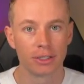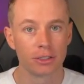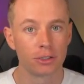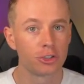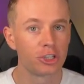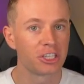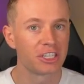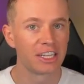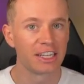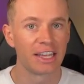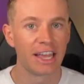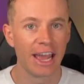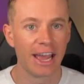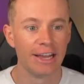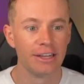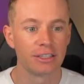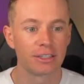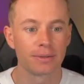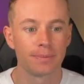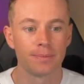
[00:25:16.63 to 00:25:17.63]
just in
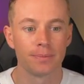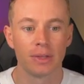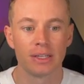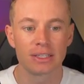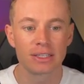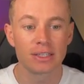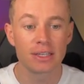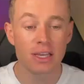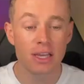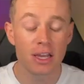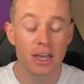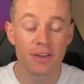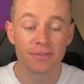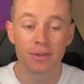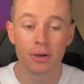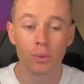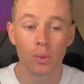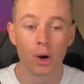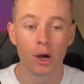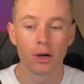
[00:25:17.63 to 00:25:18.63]
case. Let's see if
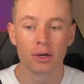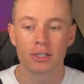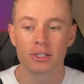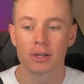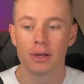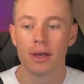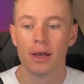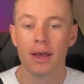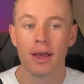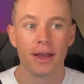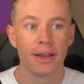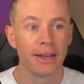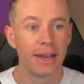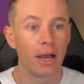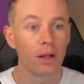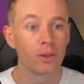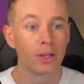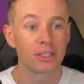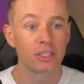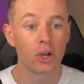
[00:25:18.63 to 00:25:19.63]
it works. Now
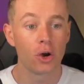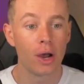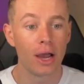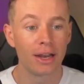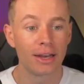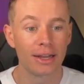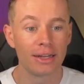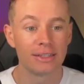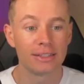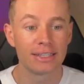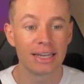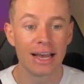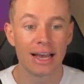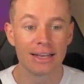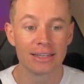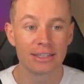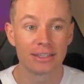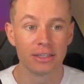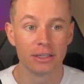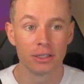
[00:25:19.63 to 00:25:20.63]
let's go ahead and
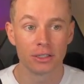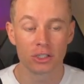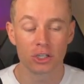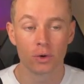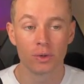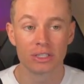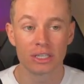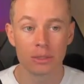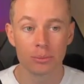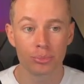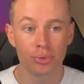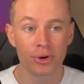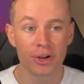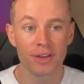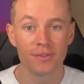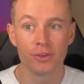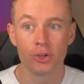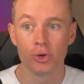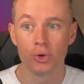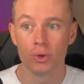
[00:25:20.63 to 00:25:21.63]
test it. So it's in
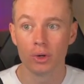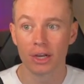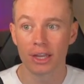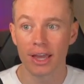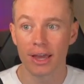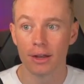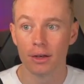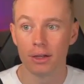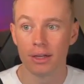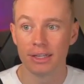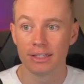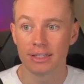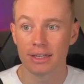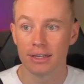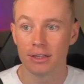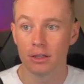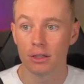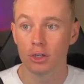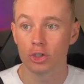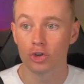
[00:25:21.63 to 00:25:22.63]
preview. Again, it's
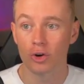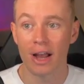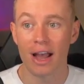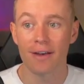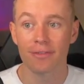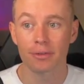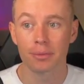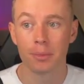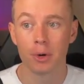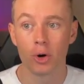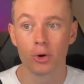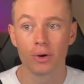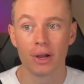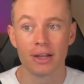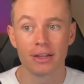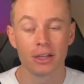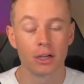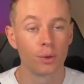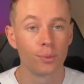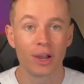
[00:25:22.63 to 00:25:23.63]
in the draft mode right
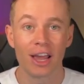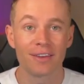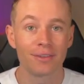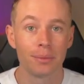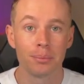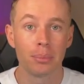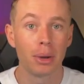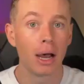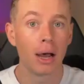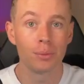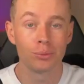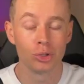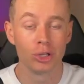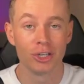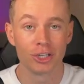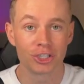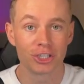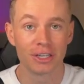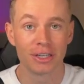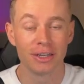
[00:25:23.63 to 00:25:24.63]
here. We haven't
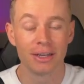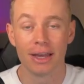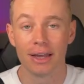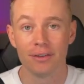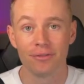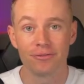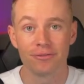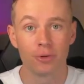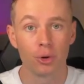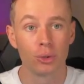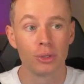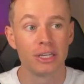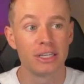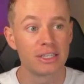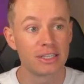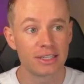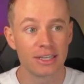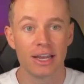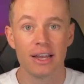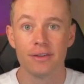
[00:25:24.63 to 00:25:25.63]
published it and fully
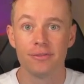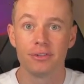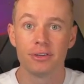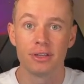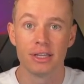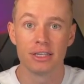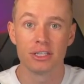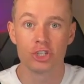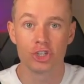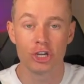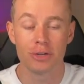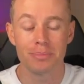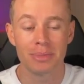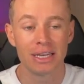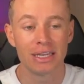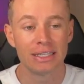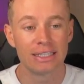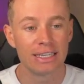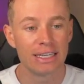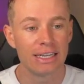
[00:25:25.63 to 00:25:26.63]
saved this
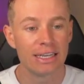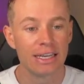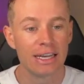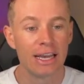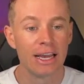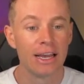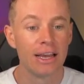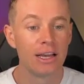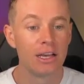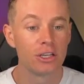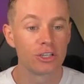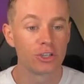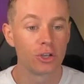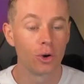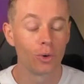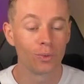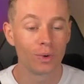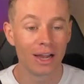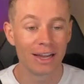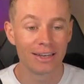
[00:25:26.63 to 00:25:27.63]
GPT. So
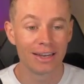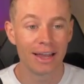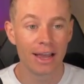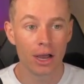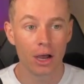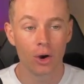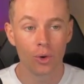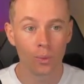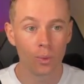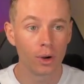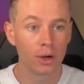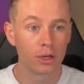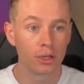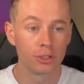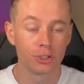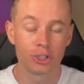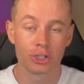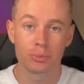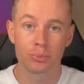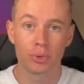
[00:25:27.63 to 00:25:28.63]
right now we're gonna
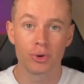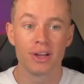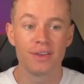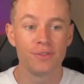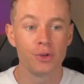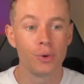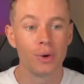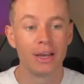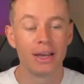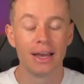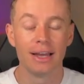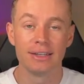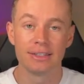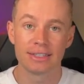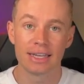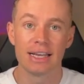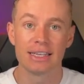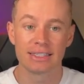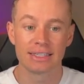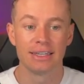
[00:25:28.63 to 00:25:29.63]
just preview it and
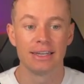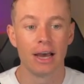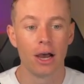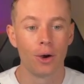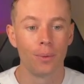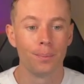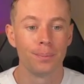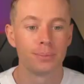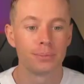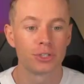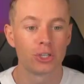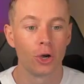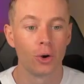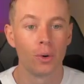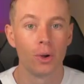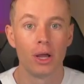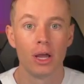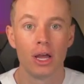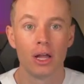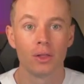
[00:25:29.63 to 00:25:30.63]
test it out. So
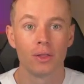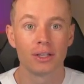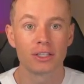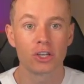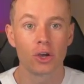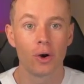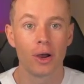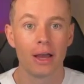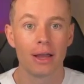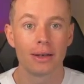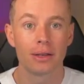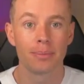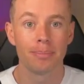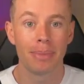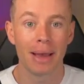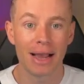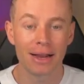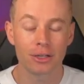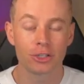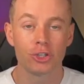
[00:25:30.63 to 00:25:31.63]
let's go ahead
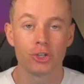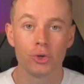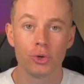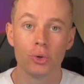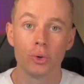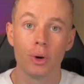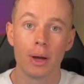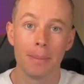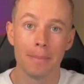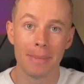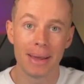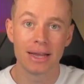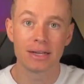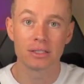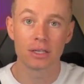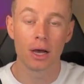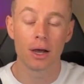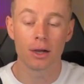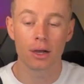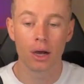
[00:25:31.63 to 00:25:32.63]
back to
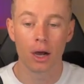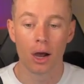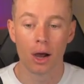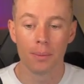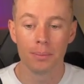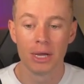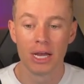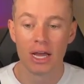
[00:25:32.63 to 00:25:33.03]
make.com.